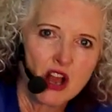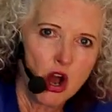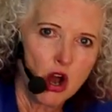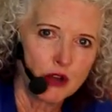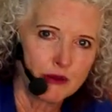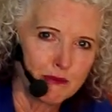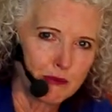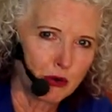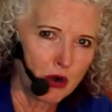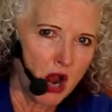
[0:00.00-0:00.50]

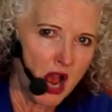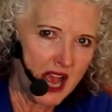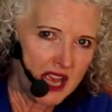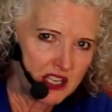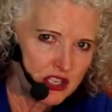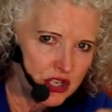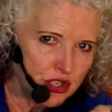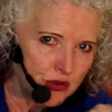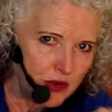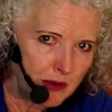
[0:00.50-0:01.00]
on brine
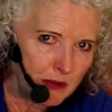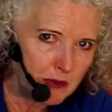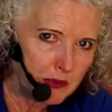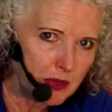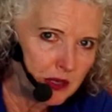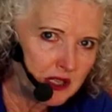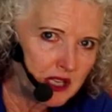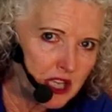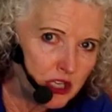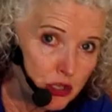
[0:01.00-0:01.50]

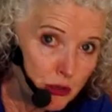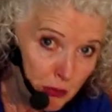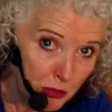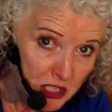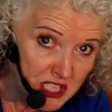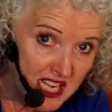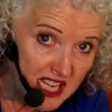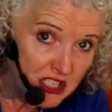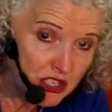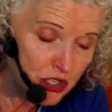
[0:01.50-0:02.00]
shrimp. Can you
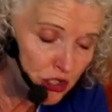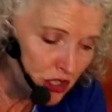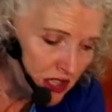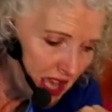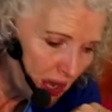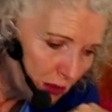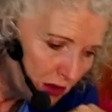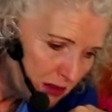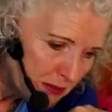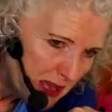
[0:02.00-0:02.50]
pretend to do
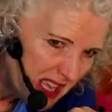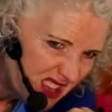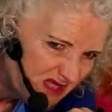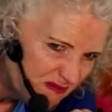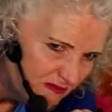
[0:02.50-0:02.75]
that with me?